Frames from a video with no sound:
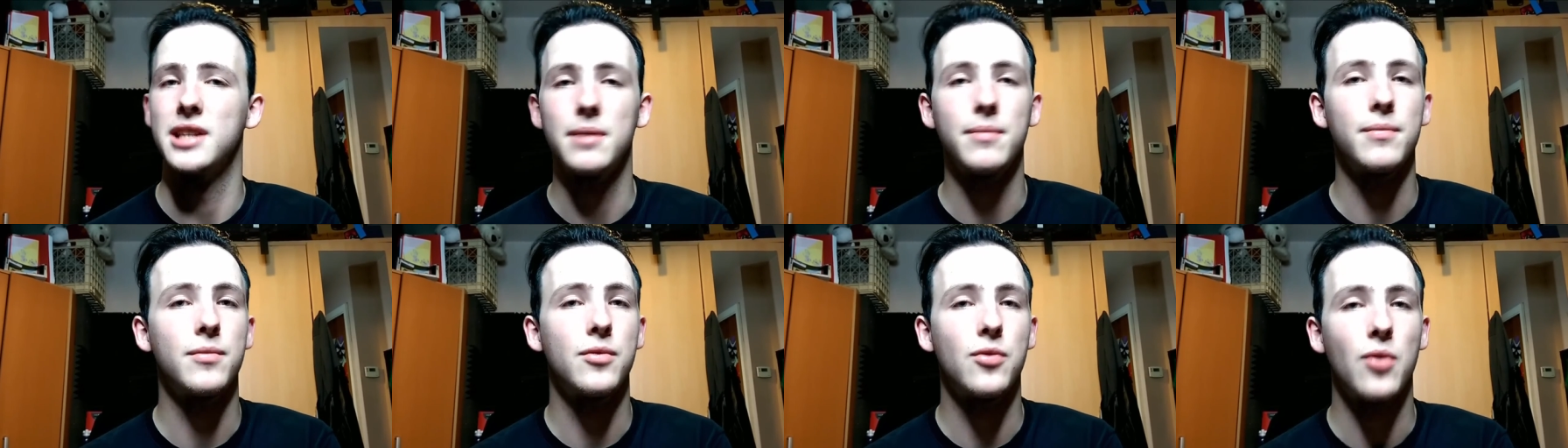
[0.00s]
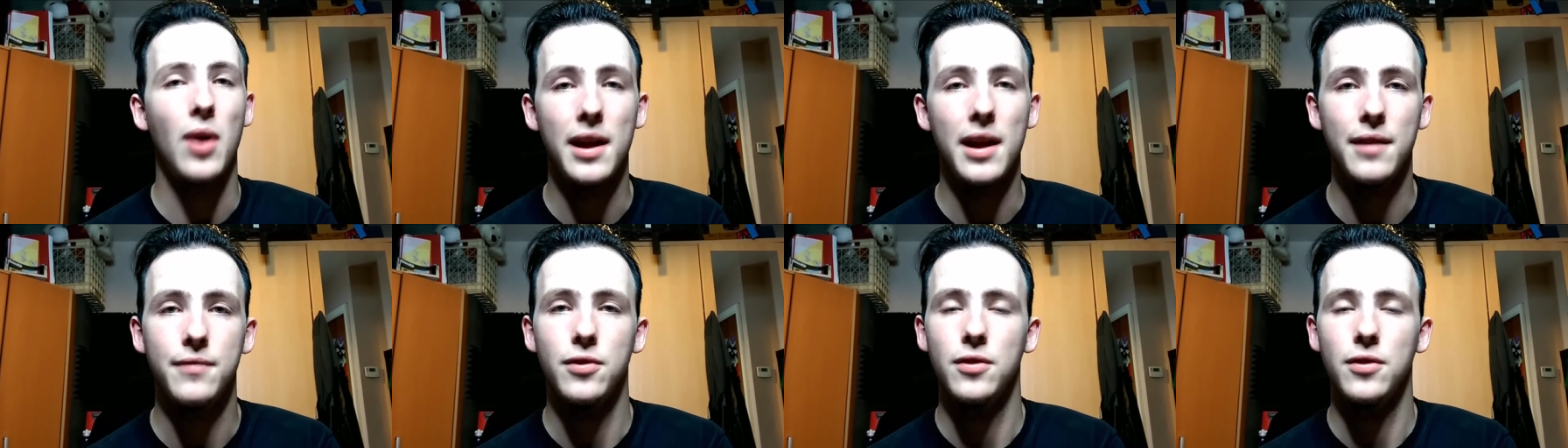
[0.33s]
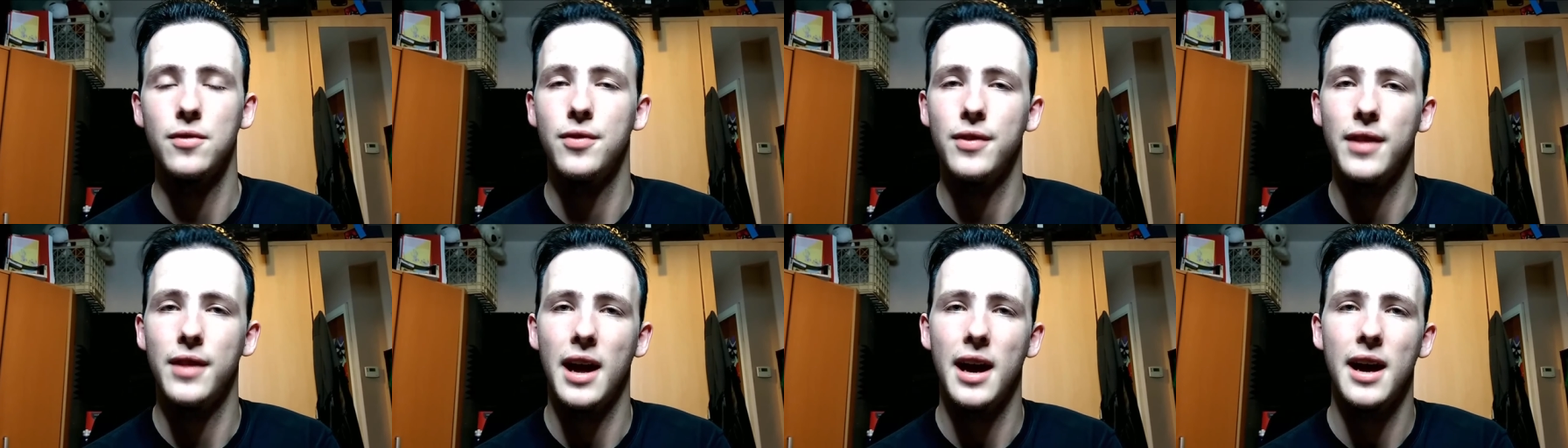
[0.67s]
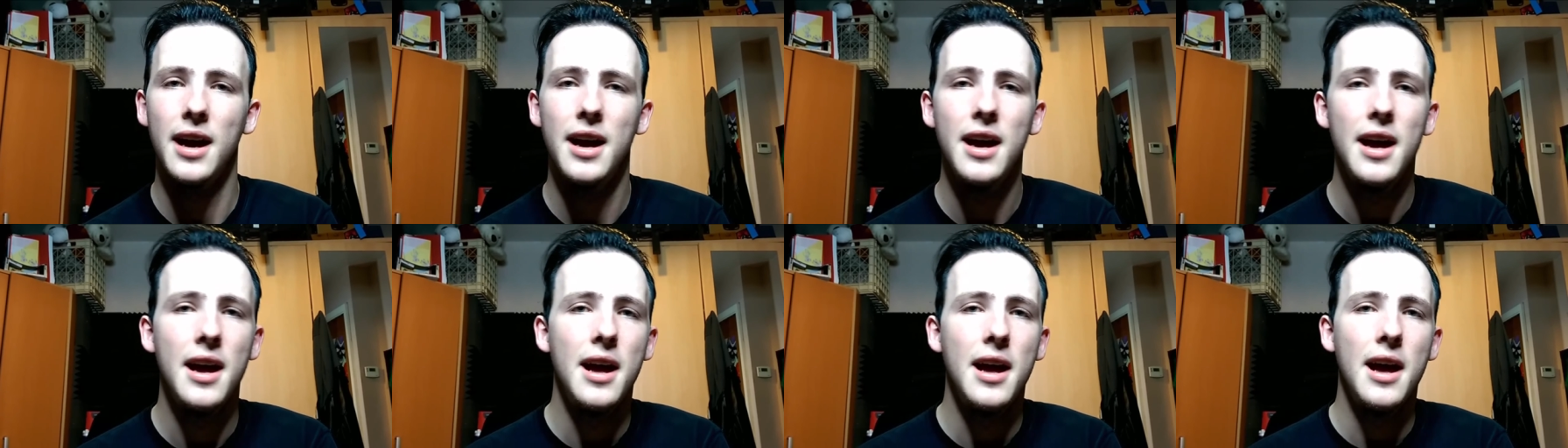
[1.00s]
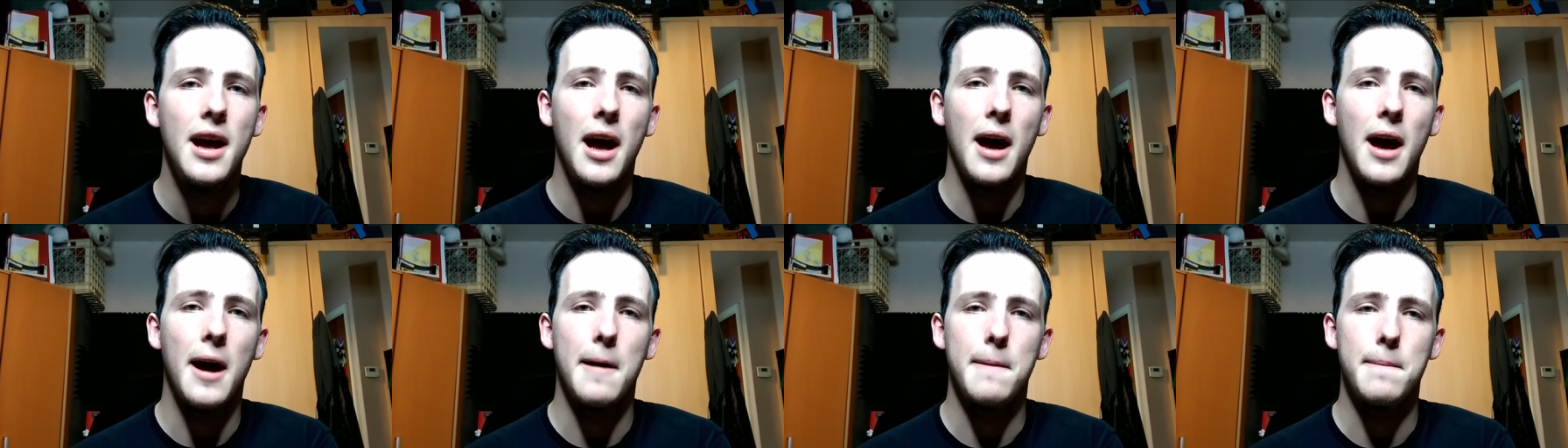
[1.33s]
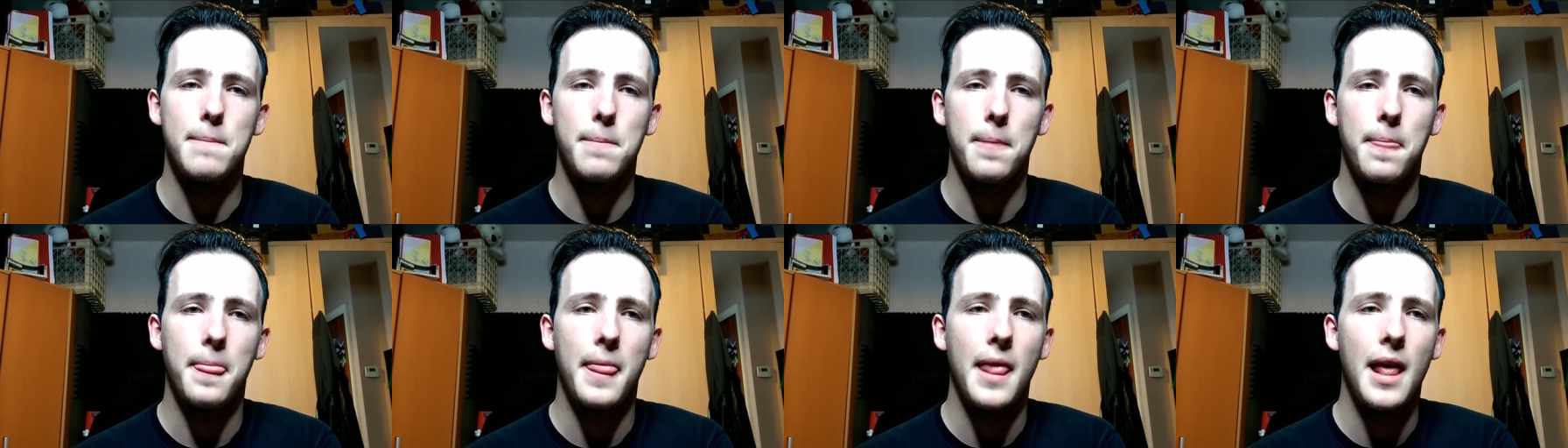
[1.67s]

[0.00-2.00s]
and I'm grateful for that.